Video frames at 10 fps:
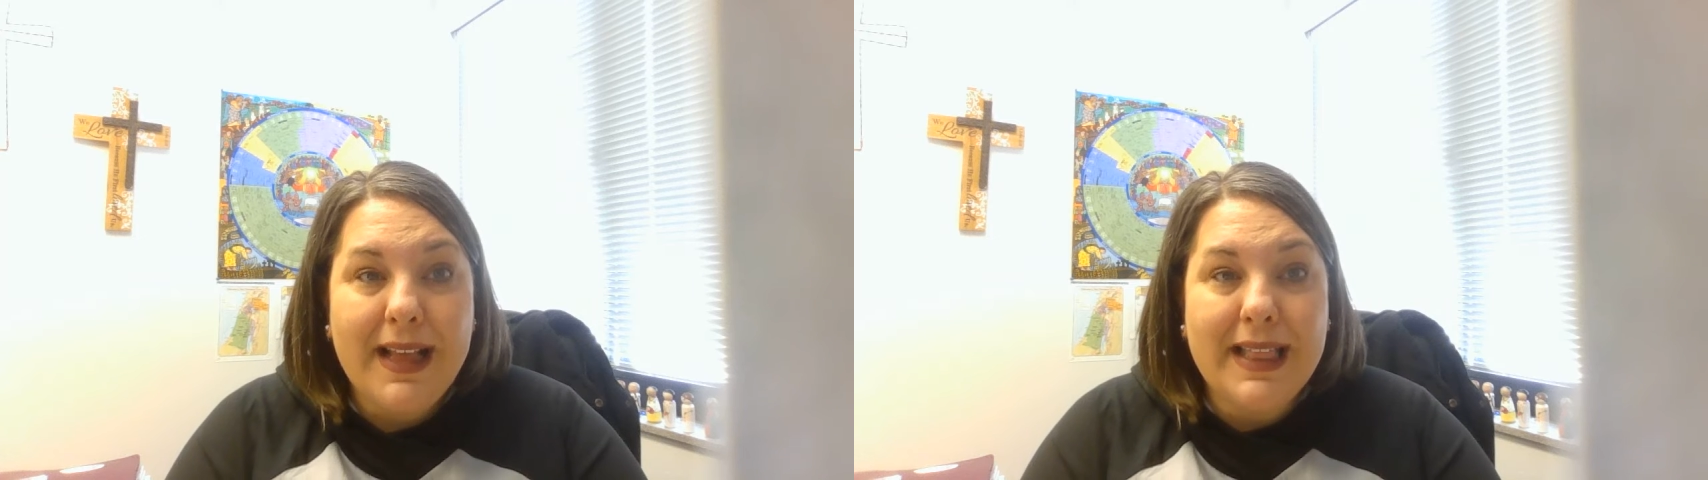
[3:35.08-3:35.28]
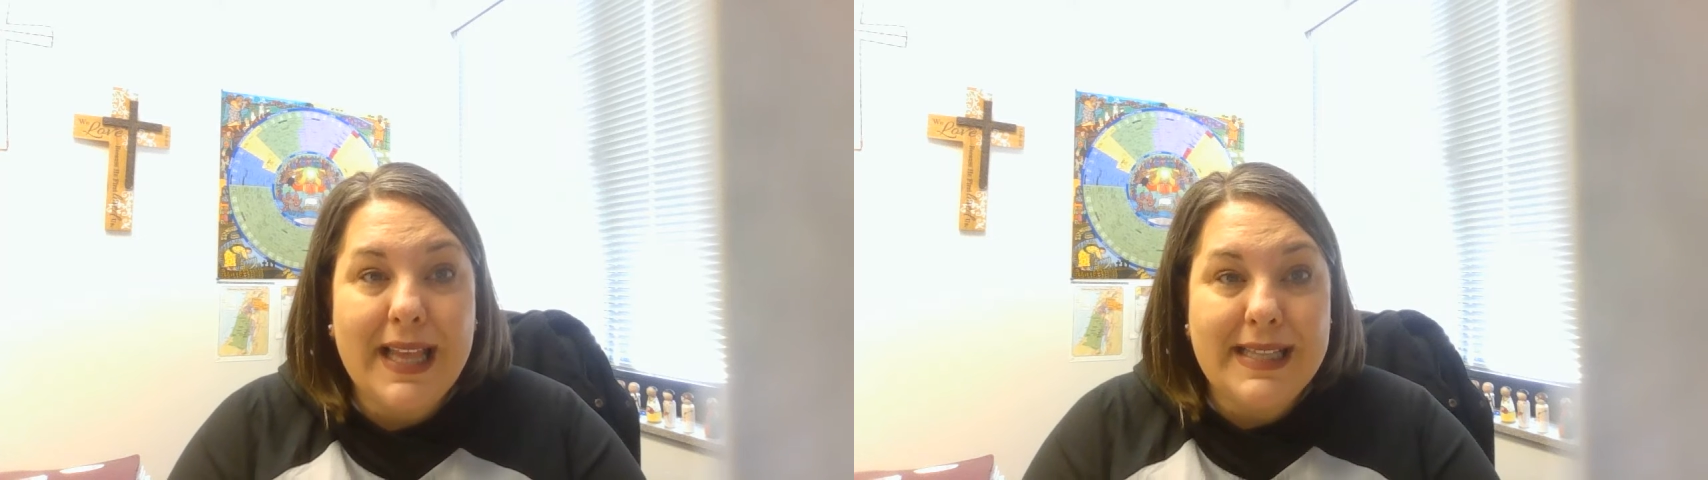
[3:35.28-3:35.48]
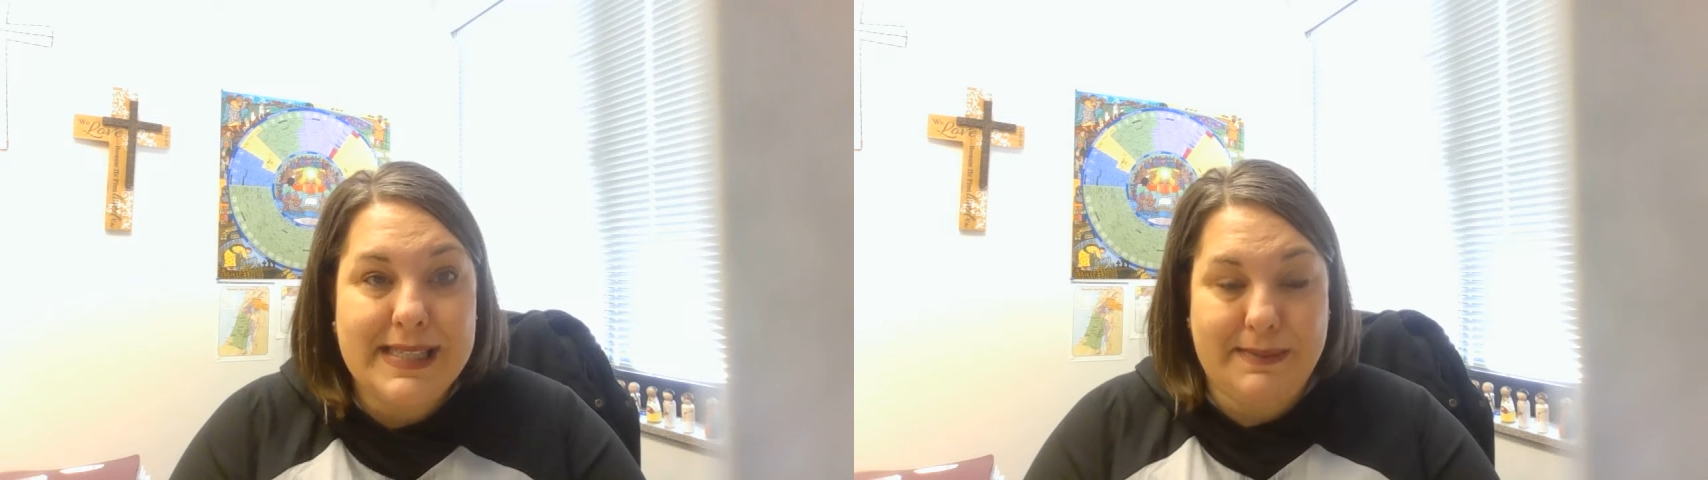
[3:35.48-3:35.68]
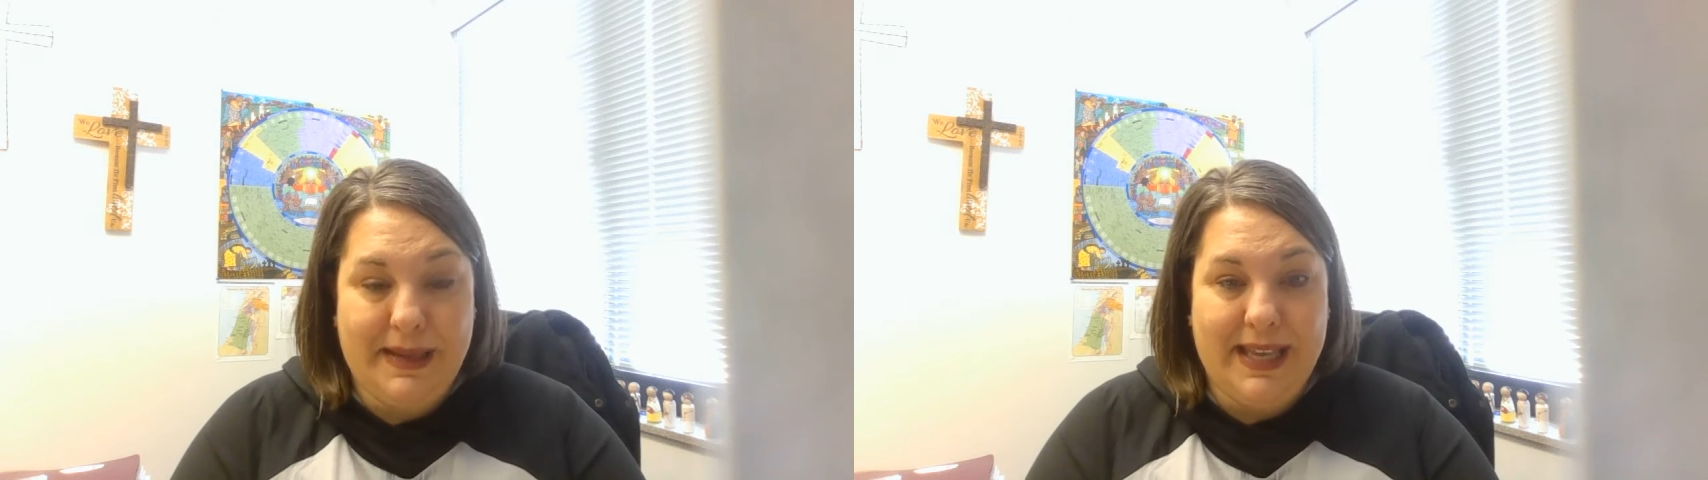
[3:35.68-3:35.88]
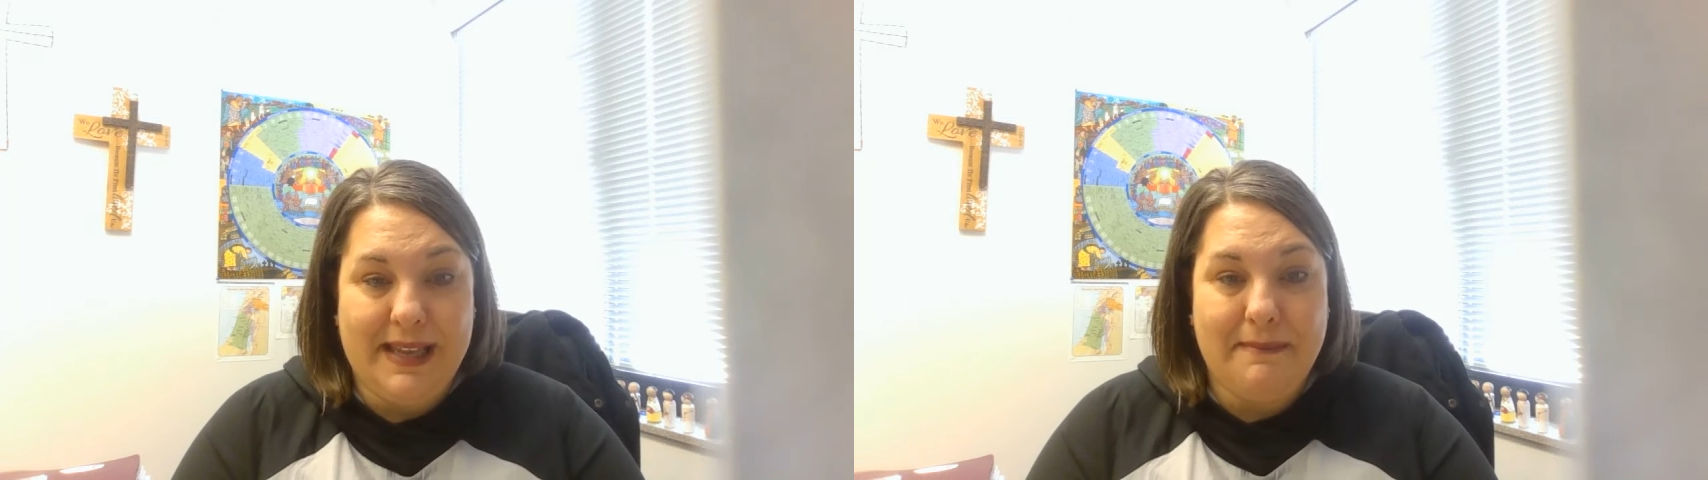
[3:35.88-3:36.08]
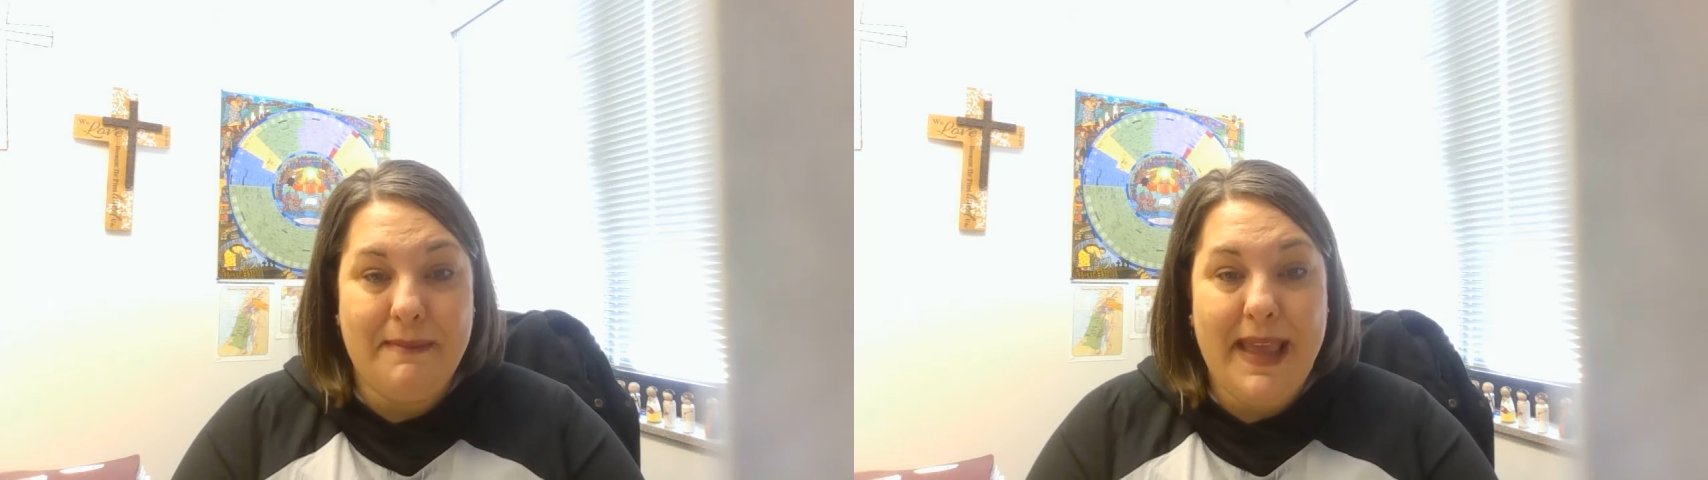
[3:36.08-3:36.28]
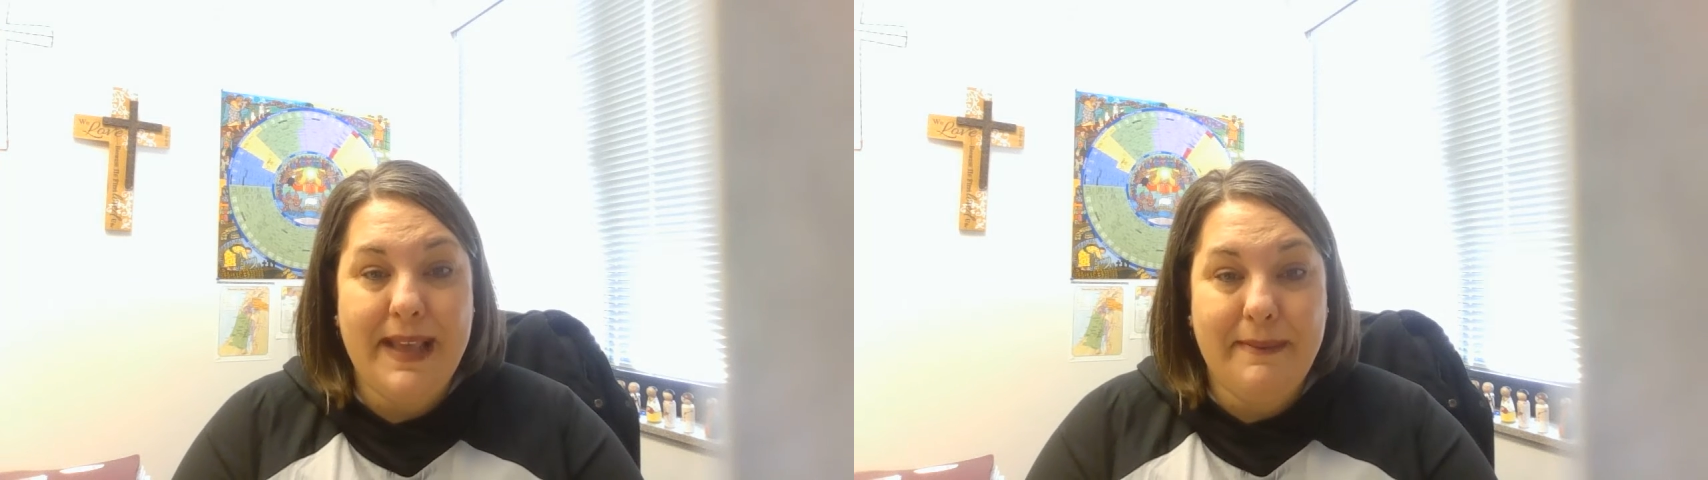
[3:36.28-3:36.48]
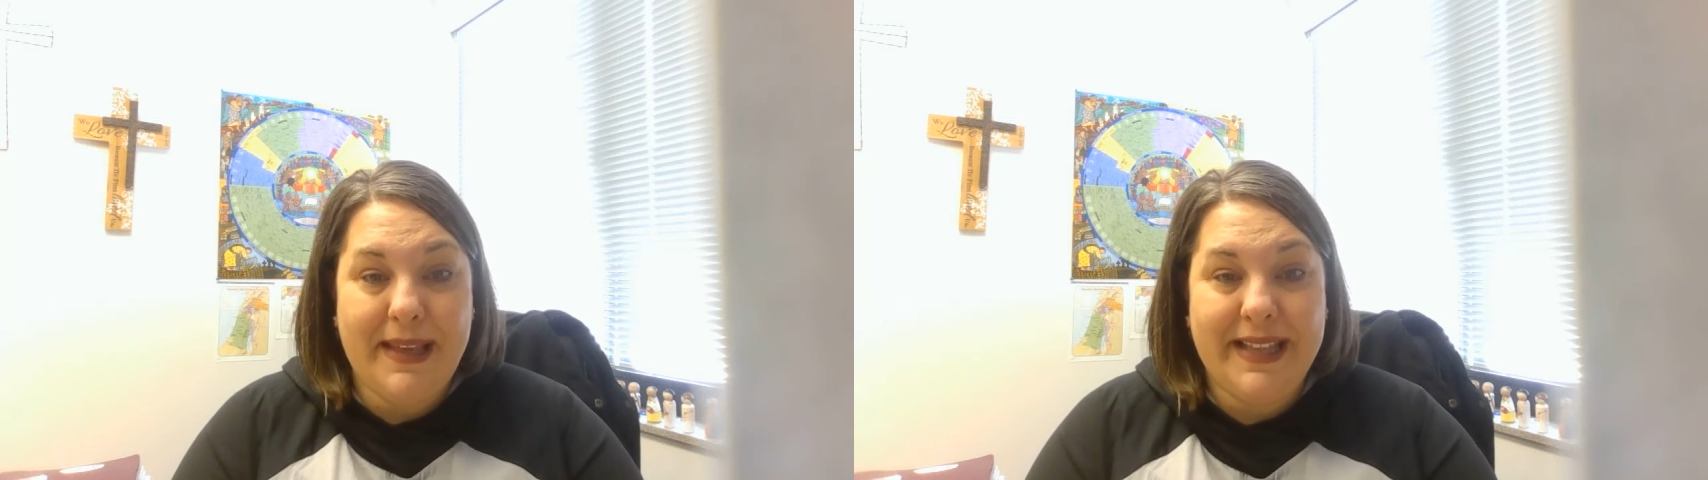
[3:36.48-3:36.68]
cleanse me,
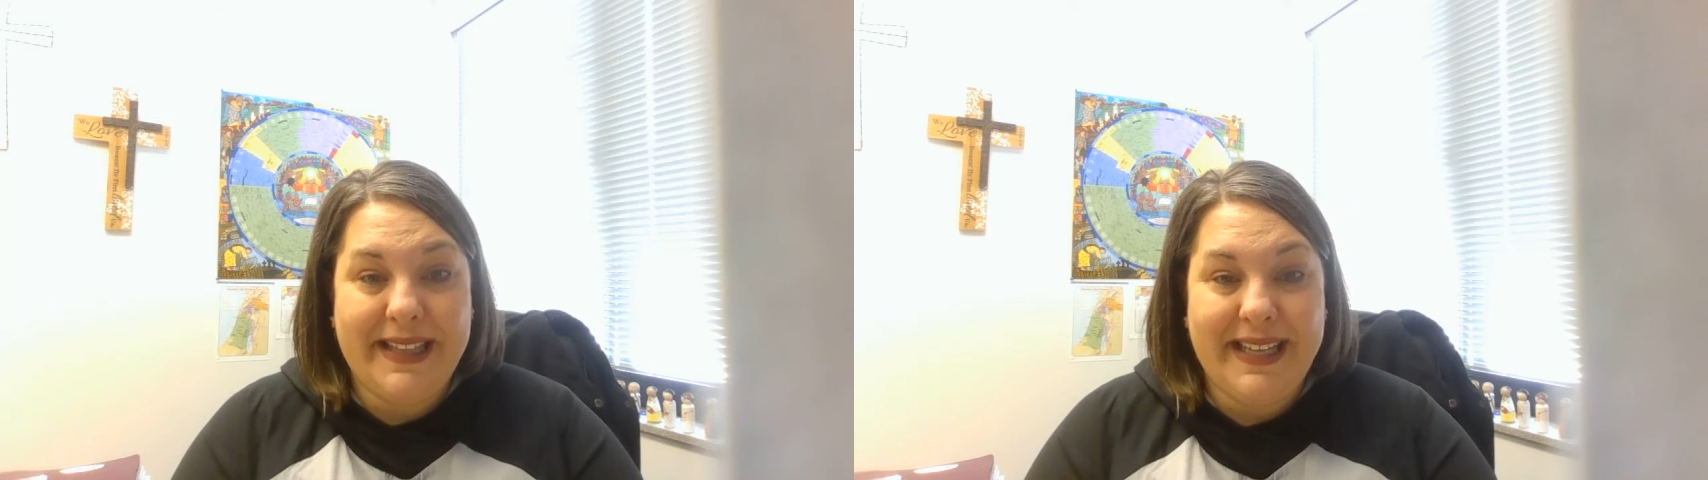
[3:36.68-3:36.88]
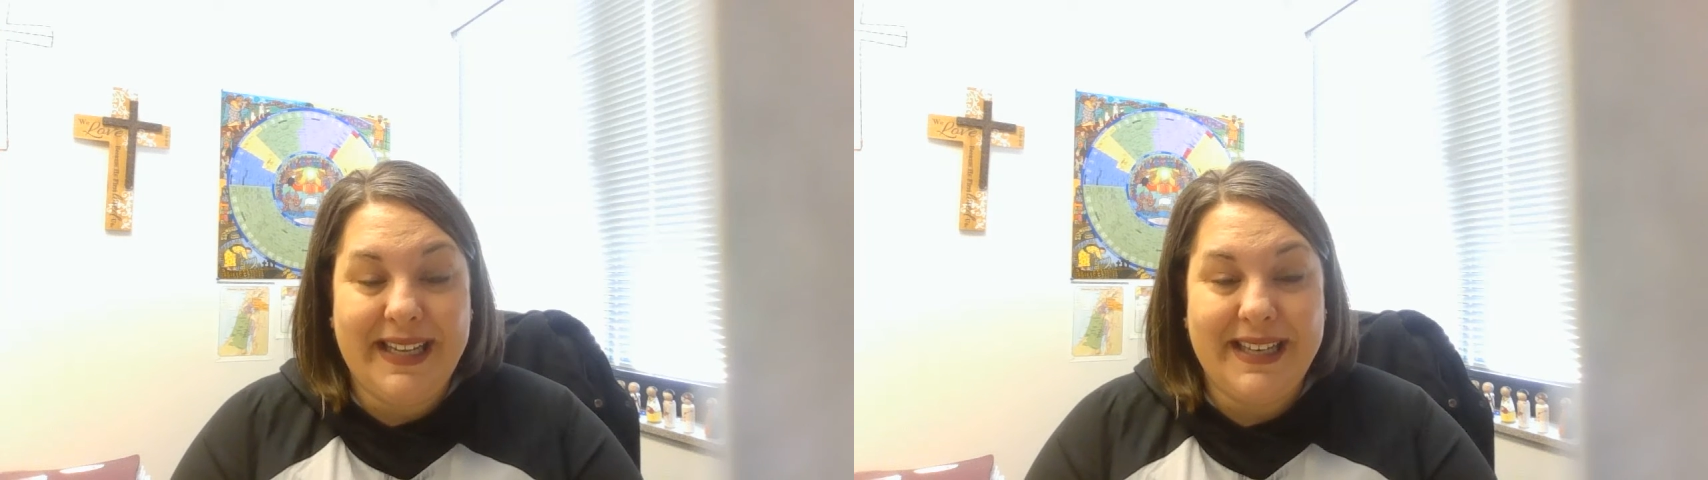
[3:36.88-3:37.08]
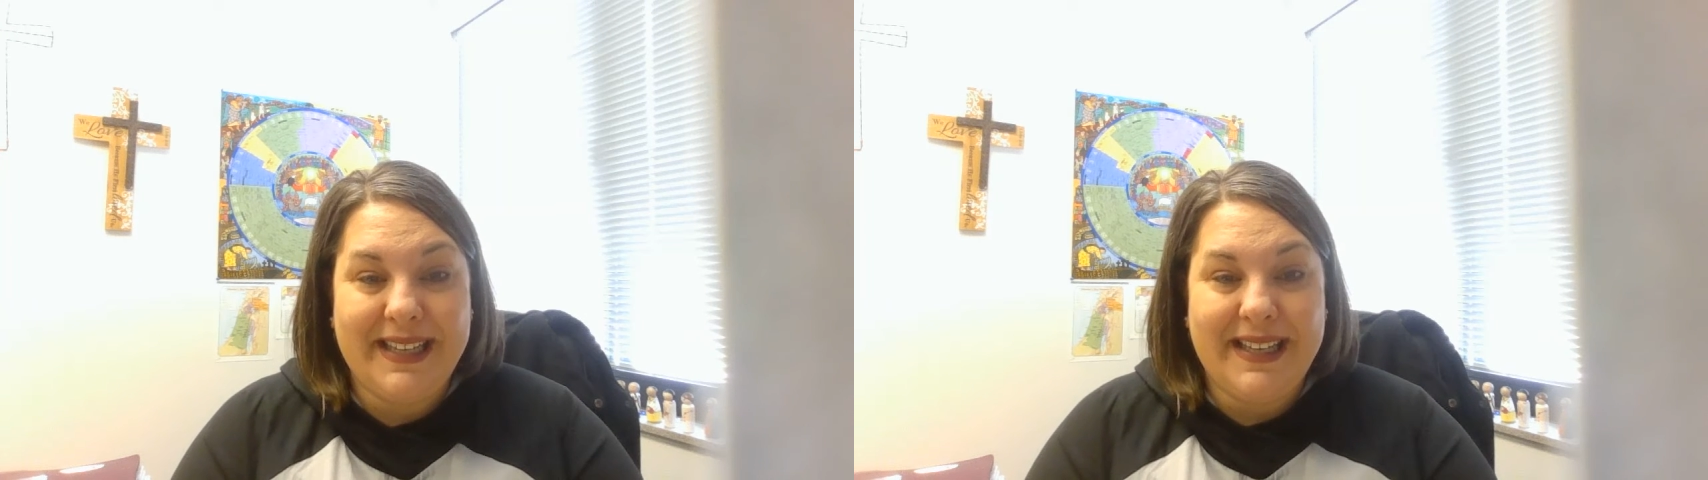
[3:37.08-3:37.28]
make me clean."